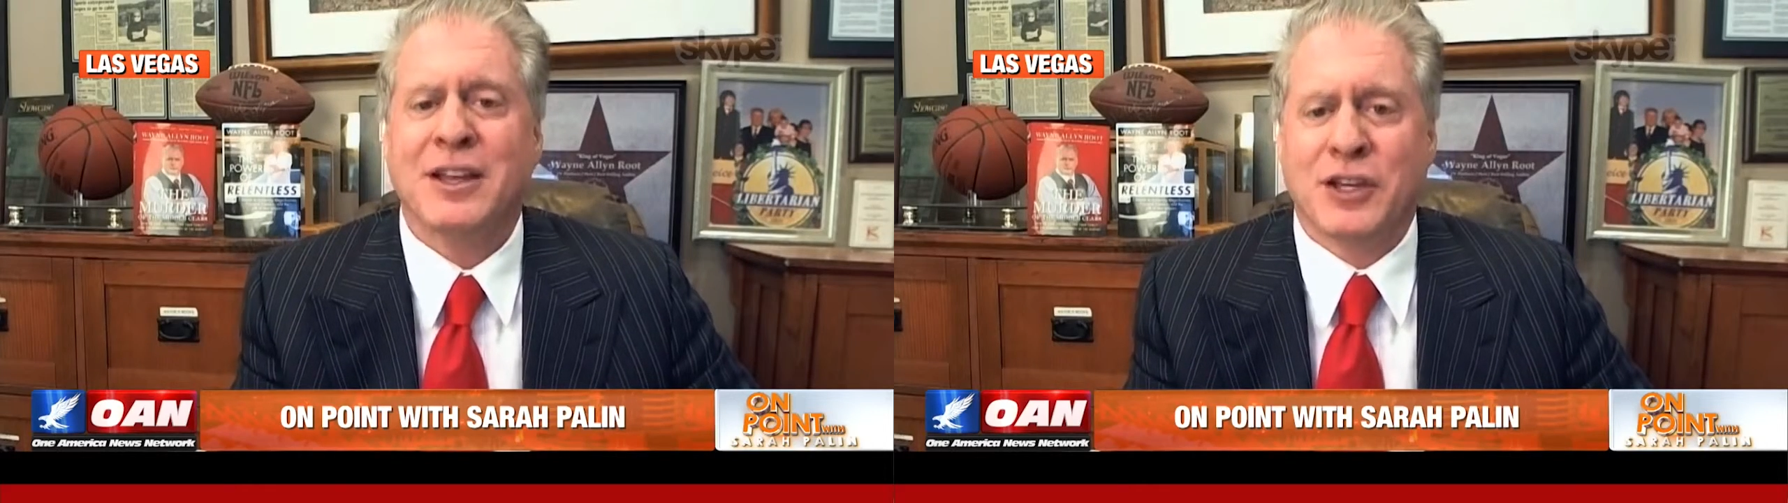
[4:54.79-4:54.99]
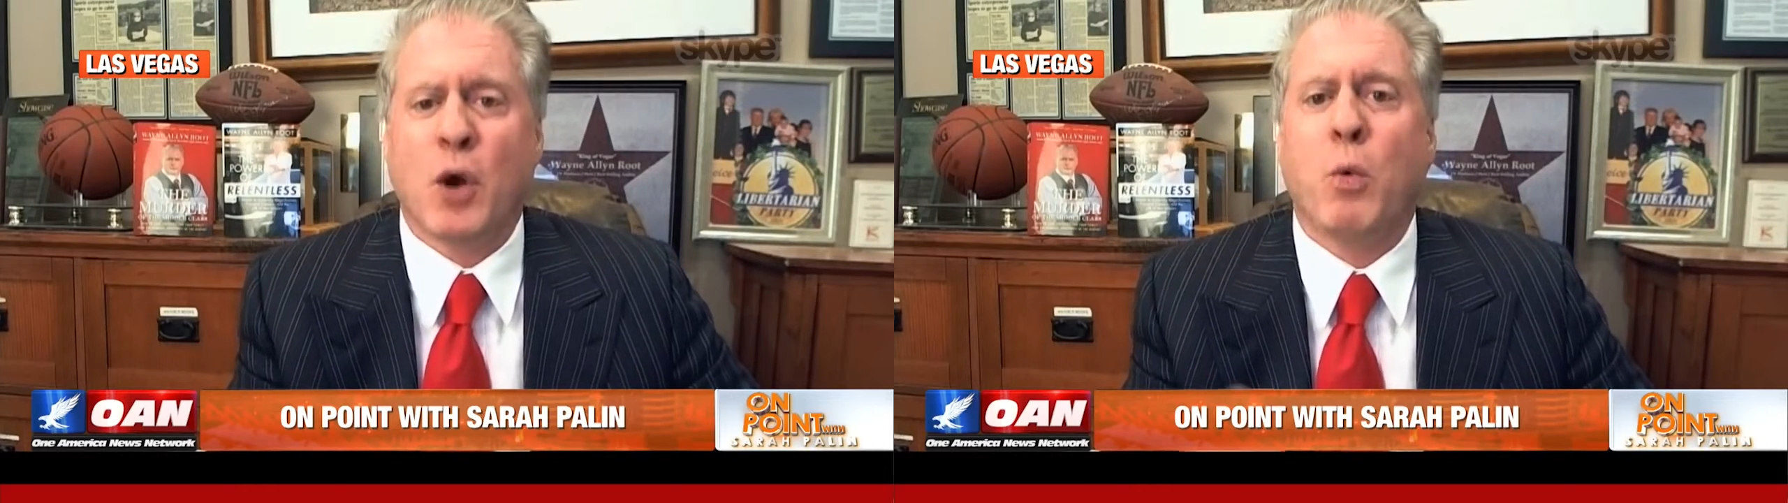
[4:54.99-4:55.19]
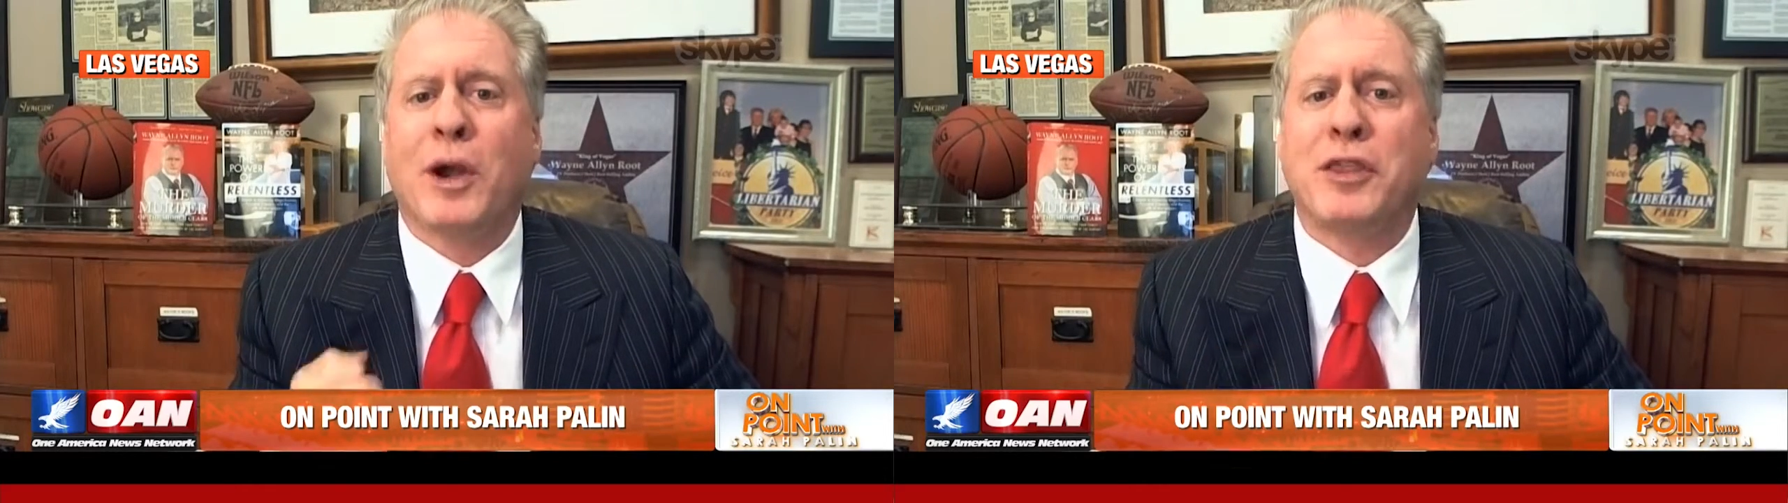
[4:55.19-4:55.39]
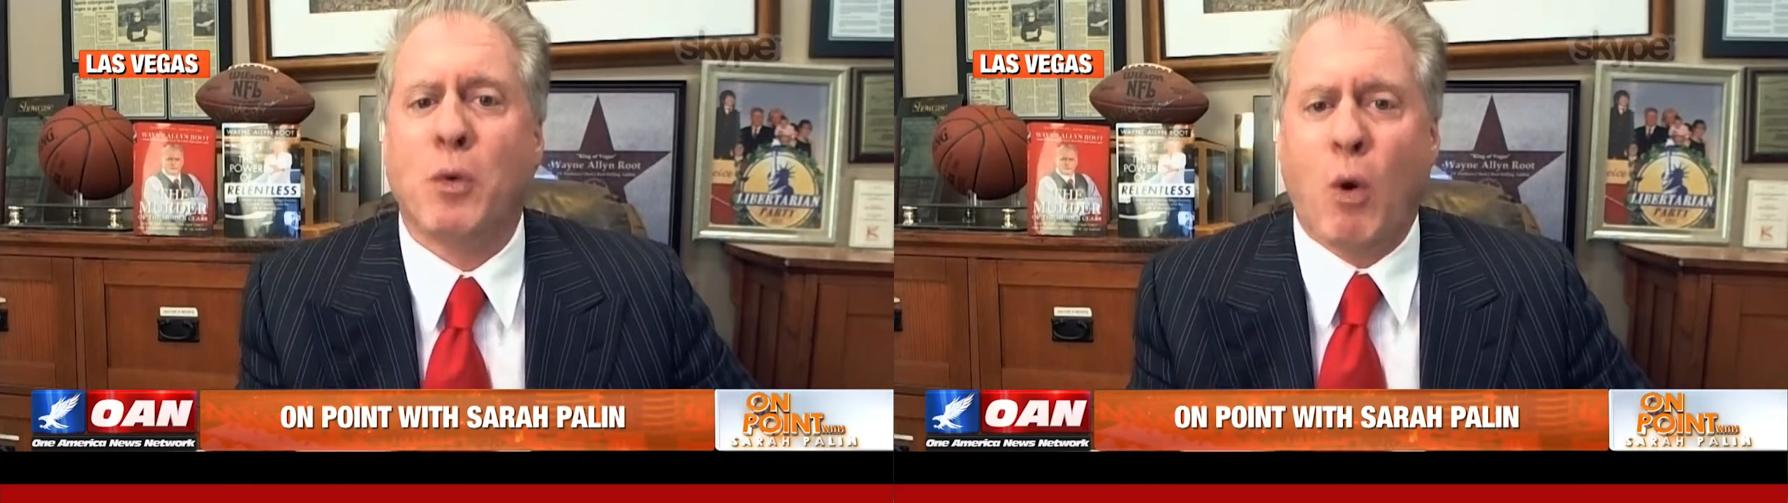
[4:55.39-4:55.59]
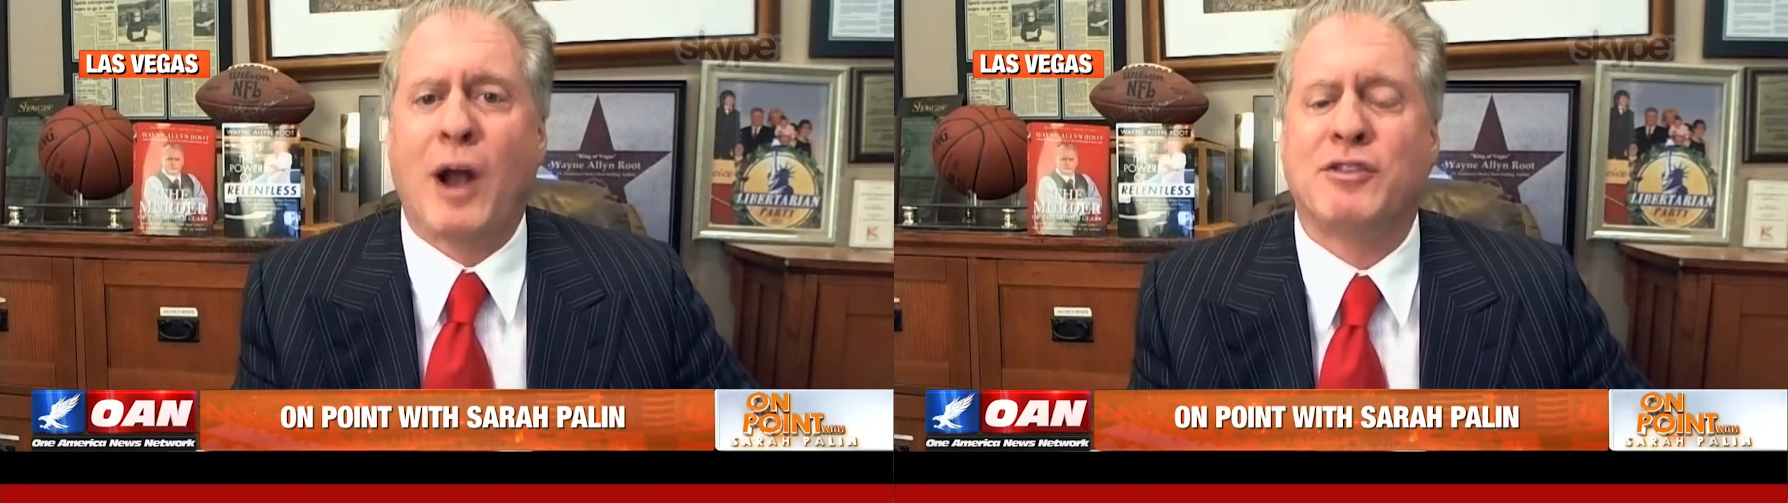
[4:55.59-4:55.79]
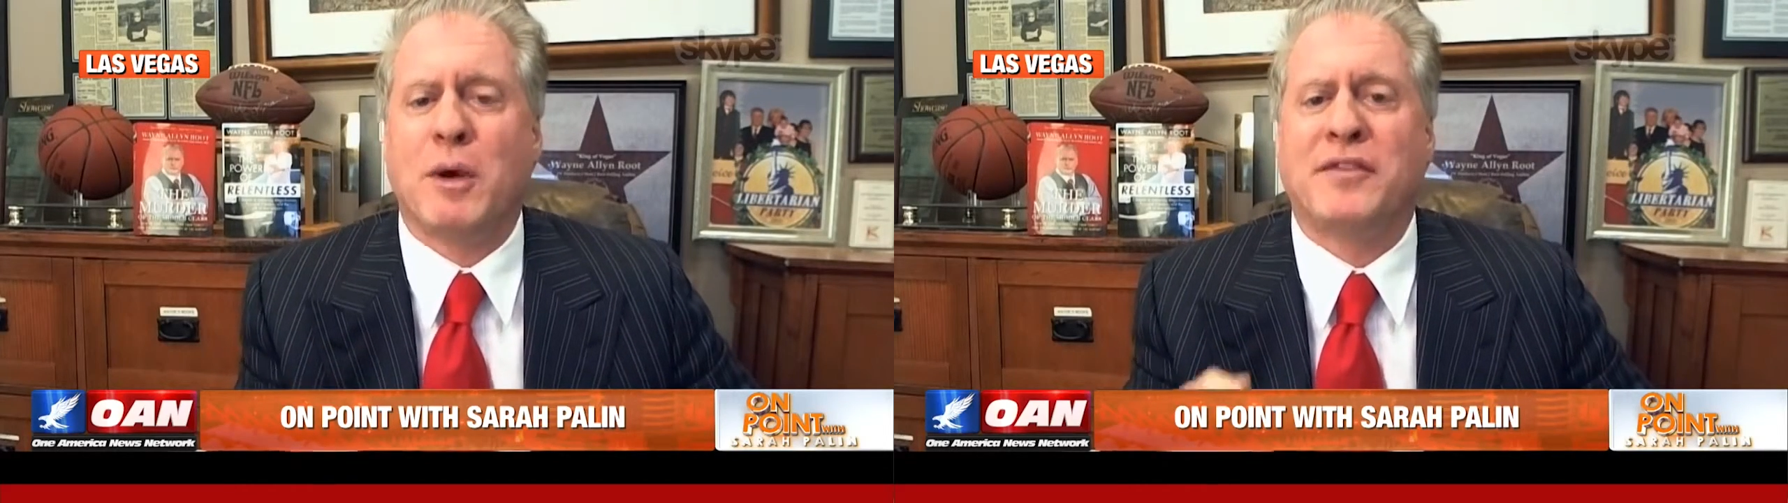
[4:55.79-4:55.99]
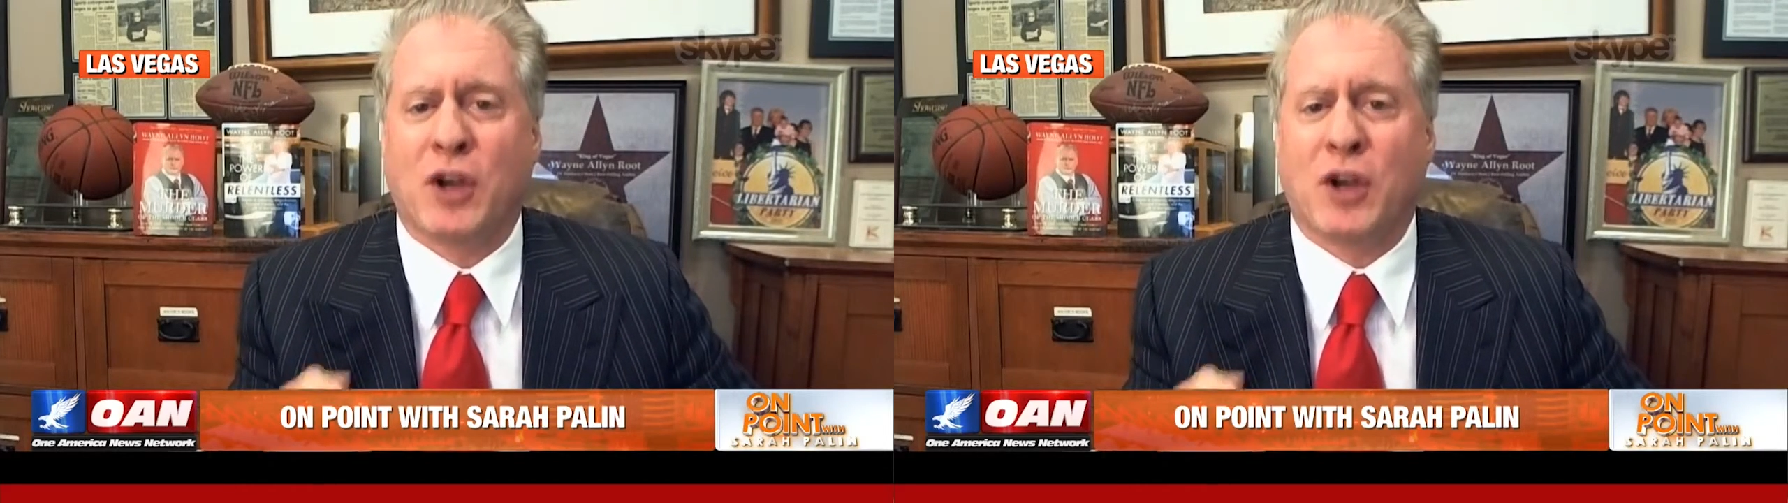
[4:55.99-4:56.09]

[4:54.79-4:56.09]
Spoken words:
You know, we're the ones who have